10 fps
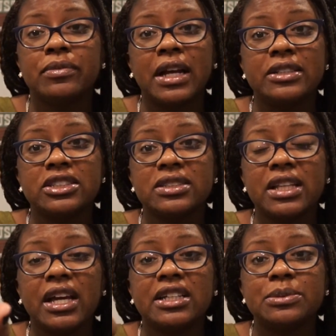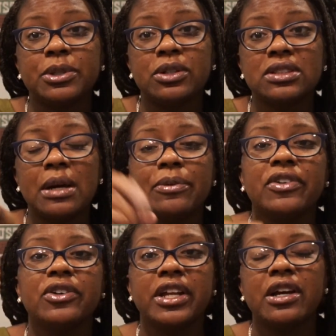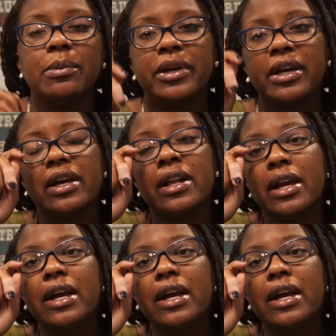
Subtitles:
not just the edge, but on top of your nail bed,